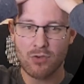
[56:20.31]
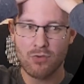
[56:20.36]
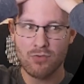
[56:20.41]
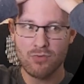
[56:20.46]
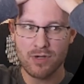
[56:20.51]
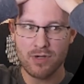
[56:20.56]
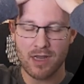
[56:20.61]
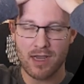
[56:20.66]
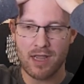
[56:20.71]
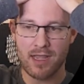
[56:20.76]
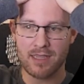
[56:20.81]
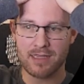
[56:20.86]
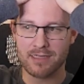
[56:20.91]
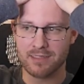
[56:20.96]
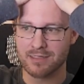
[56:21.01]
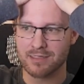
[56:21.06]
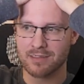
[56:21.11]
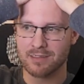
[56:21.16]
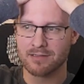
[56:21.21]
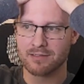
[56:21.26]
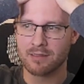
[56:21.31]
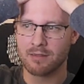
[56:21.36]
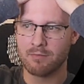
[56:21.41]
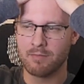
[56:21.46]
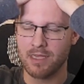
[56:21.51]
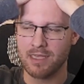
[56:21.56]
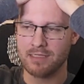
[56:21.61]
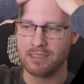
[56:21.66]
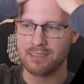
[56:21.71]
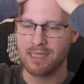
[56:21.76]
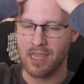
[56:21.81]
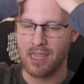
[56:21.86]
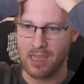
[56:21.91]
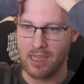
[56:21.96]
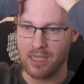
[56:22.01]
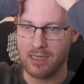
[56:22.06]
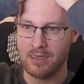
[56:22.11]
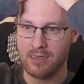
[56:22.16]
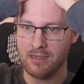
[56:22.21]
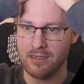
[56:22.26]
nice to
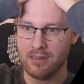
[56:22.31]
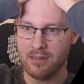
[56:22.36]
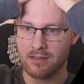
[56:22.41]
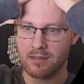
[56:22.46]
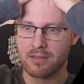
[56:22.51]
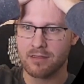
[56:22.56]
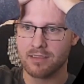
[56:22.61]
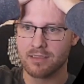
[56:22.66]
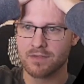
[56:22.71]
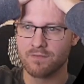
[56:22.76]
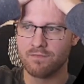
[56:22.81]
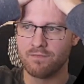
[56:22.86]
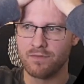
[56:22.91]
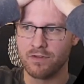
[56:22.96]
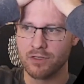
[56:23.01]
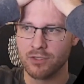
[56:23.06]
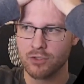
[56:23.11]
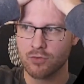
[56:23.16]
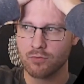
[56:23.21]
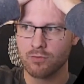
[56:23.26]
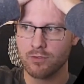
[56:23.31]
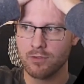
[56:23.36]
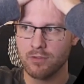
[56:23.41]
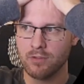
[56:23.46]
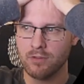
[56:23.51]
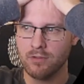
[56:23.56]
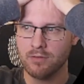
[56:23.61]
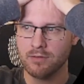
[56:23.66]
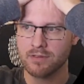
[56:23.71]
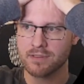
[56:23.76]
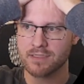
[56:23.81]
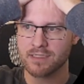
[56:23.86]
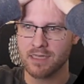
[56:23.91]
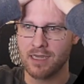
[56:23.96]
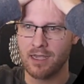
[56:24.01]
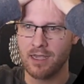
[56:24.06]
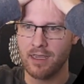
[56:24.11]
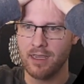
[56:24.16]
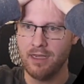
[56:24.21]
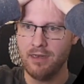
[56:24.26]
maintain this visual
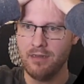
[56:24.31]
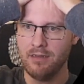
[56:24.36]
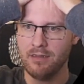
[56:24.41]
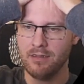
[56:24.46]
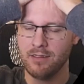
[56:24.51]
side